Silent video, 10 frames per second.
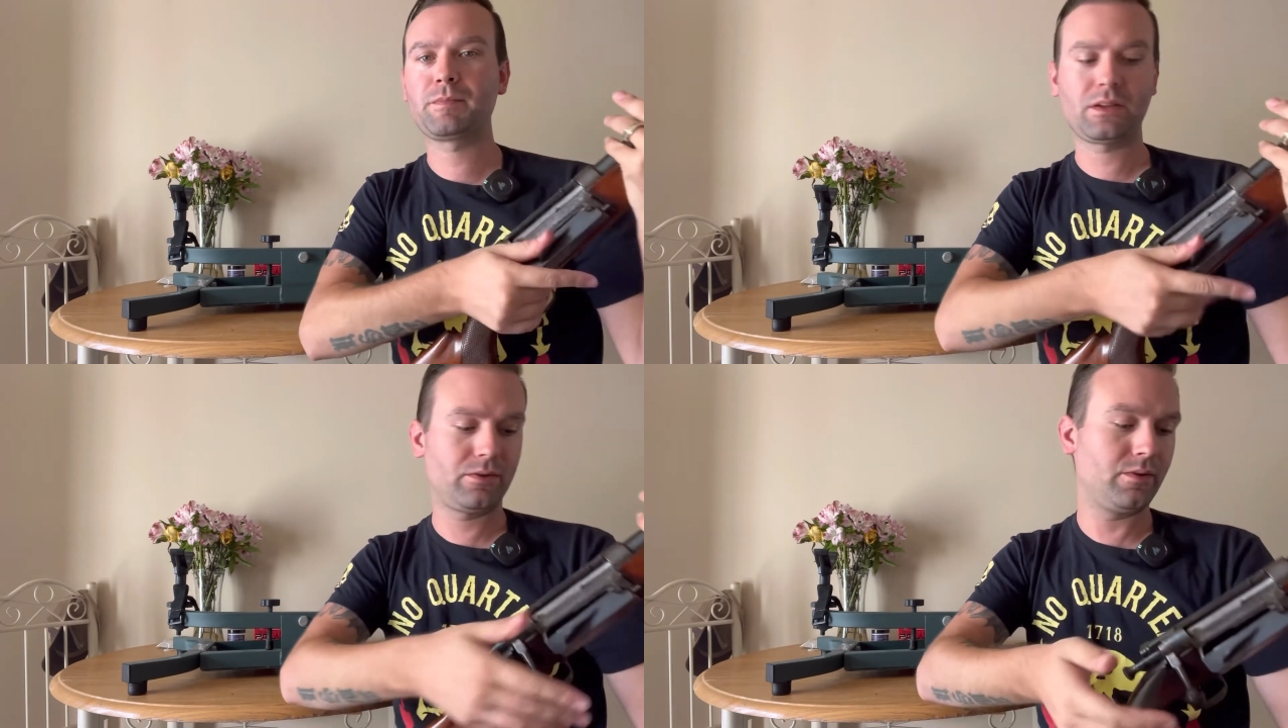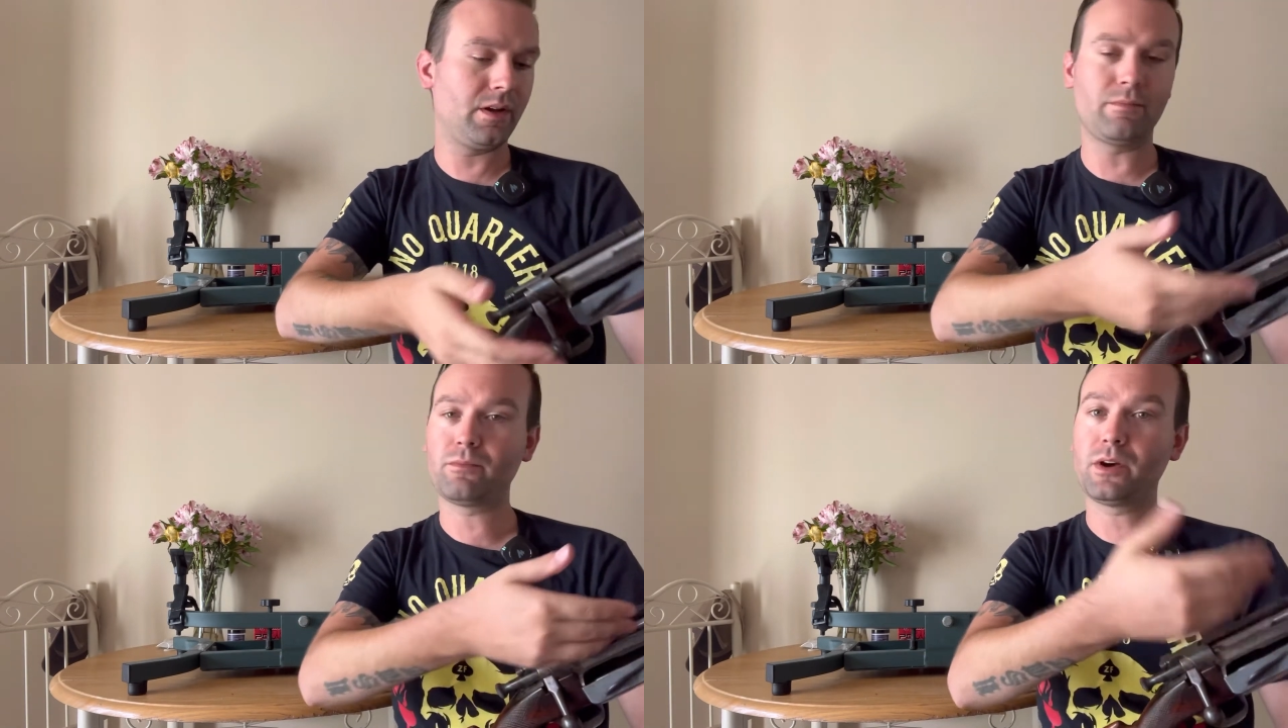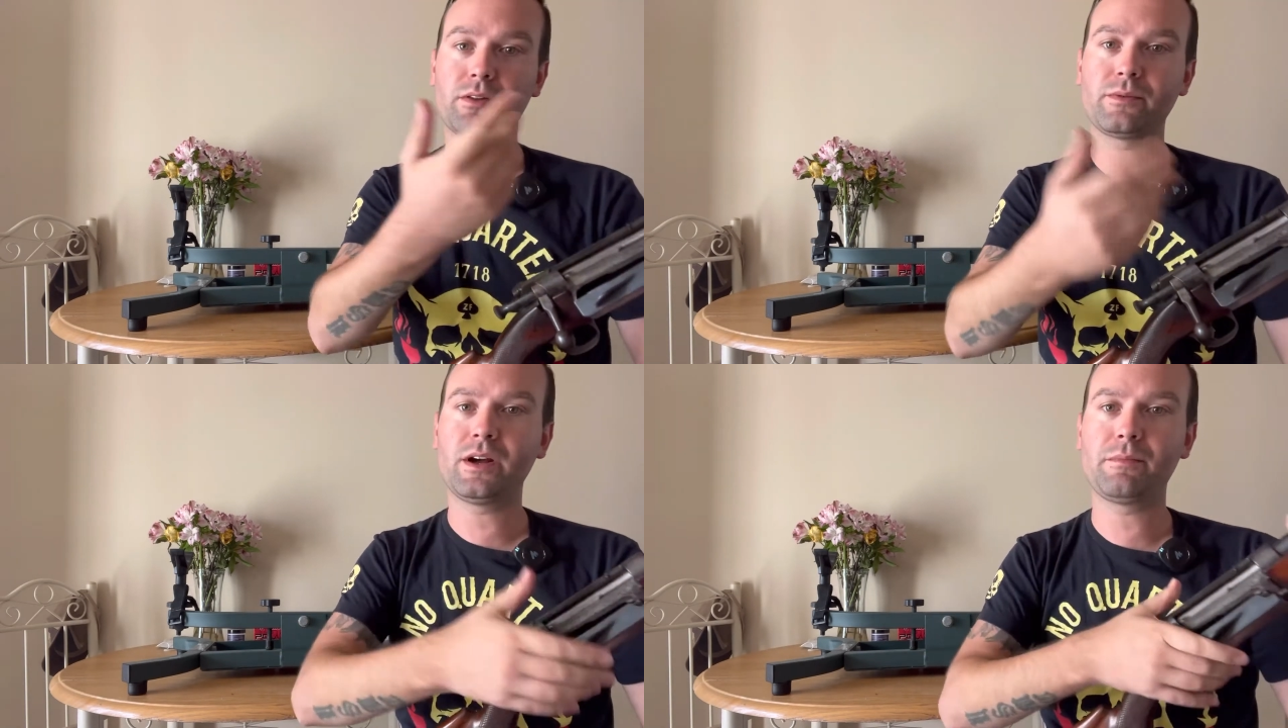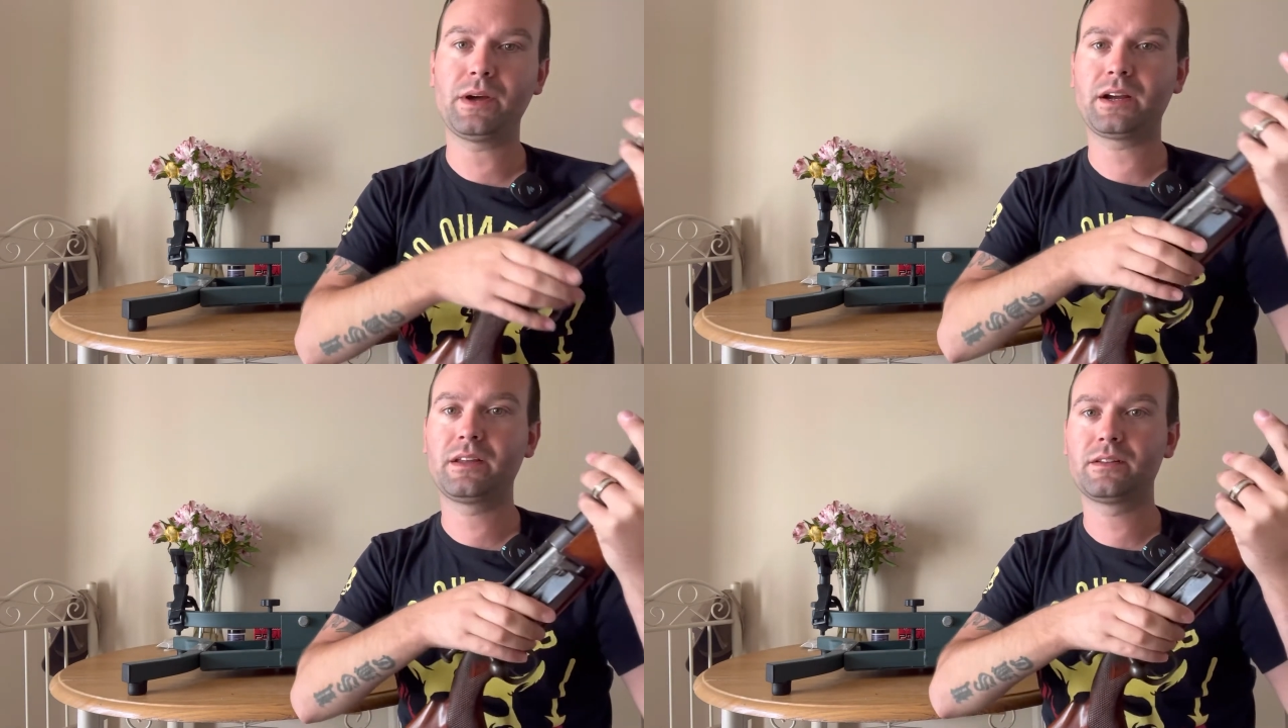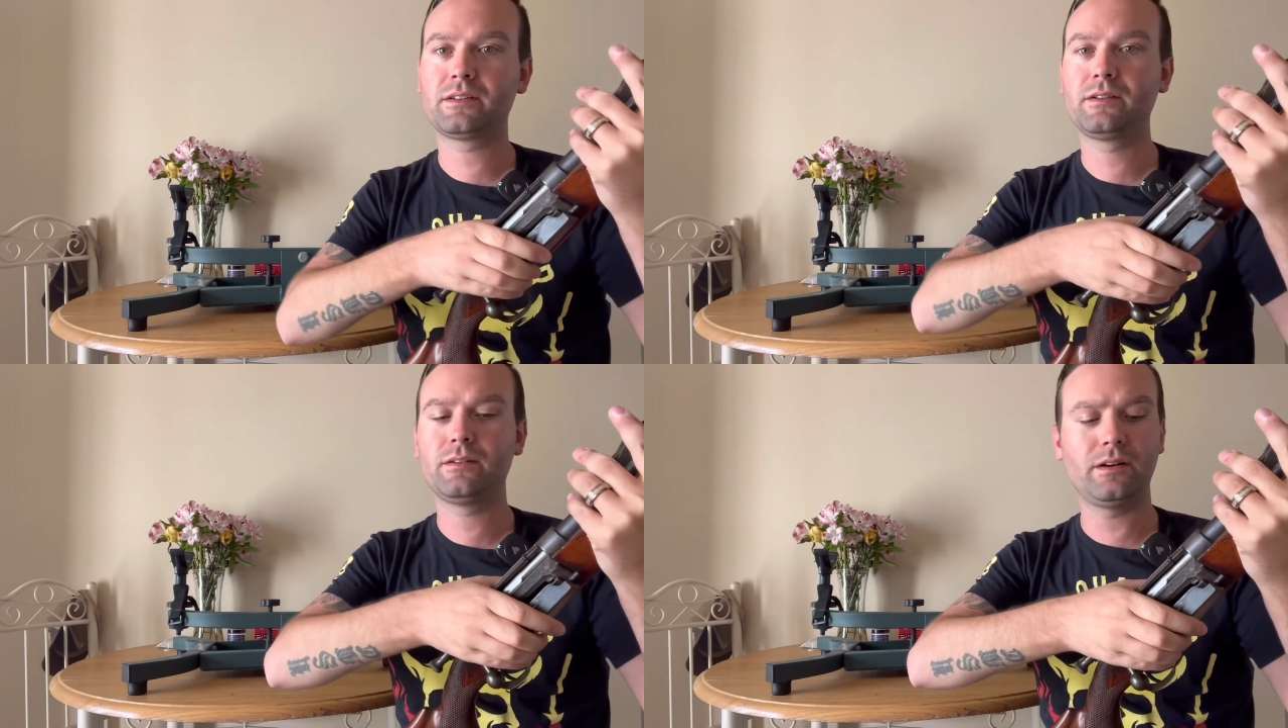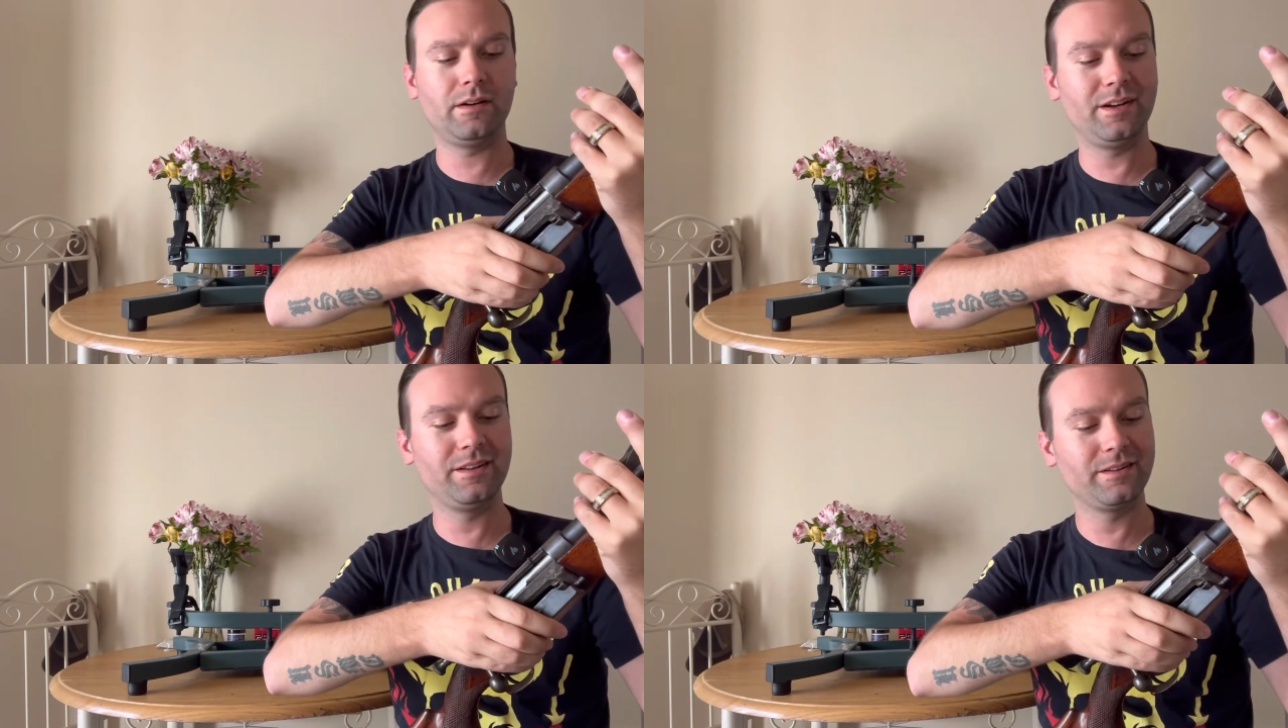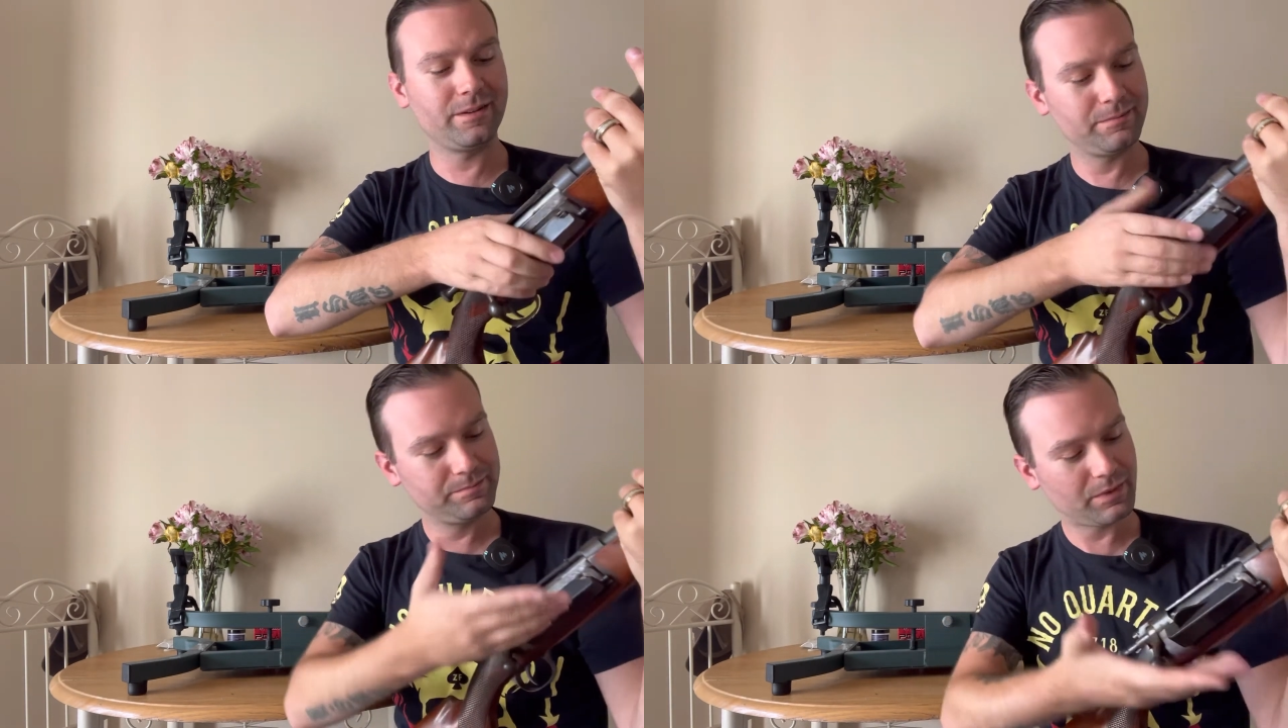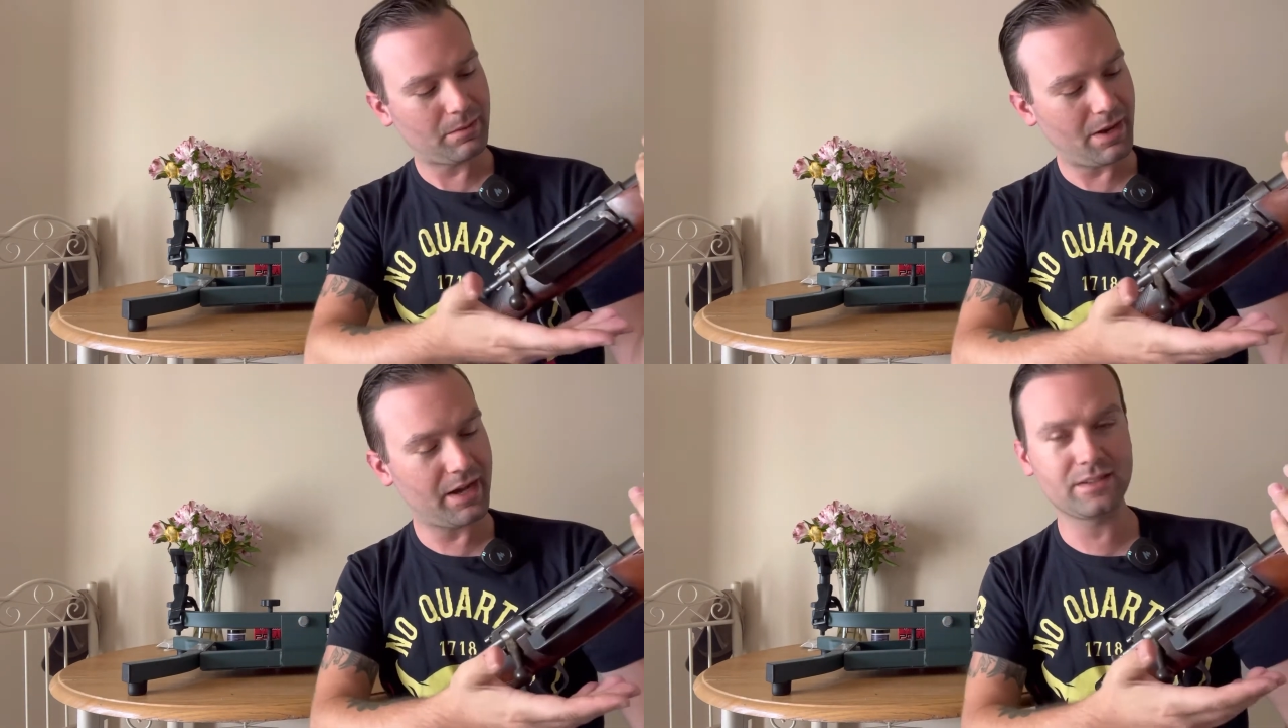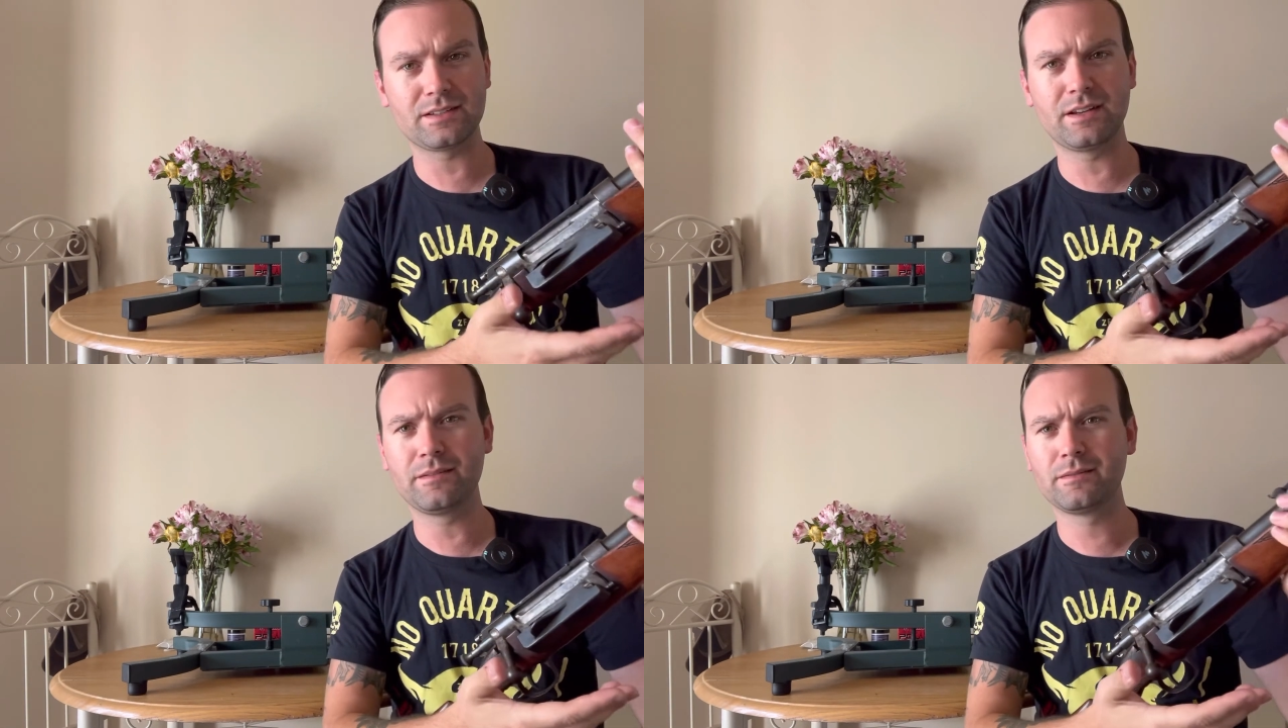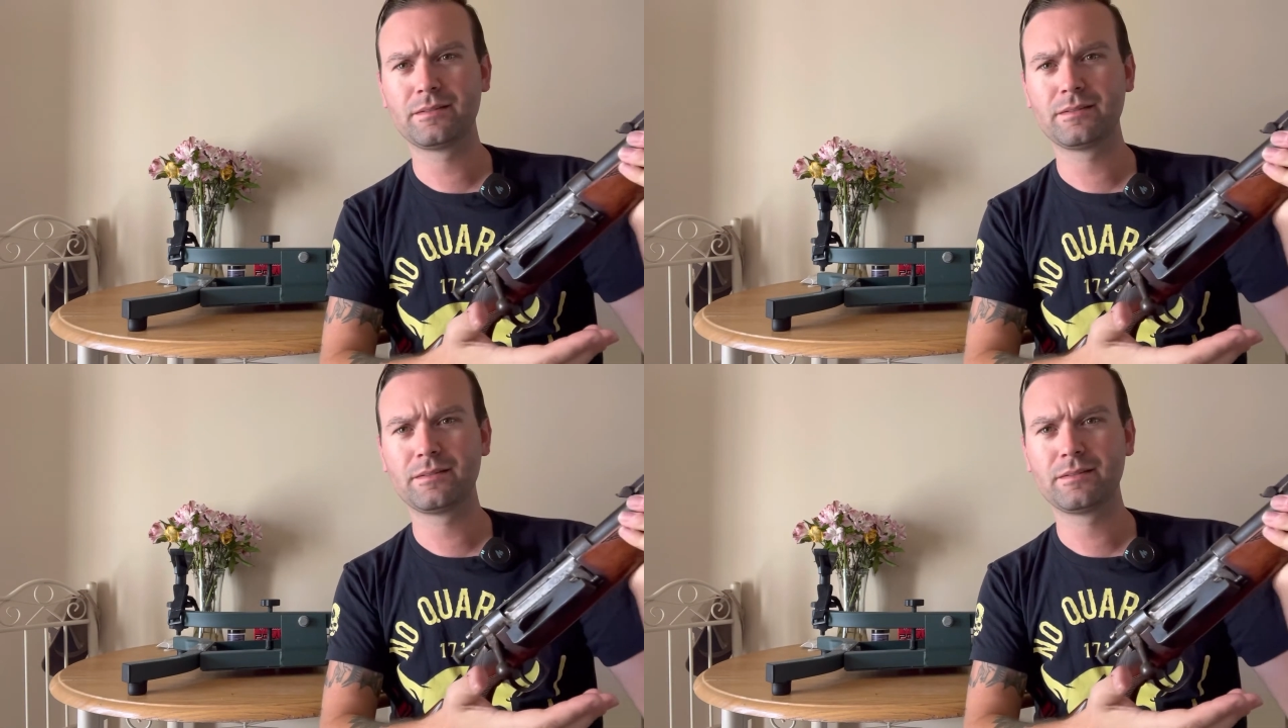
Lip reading: throw that other round back in the magazine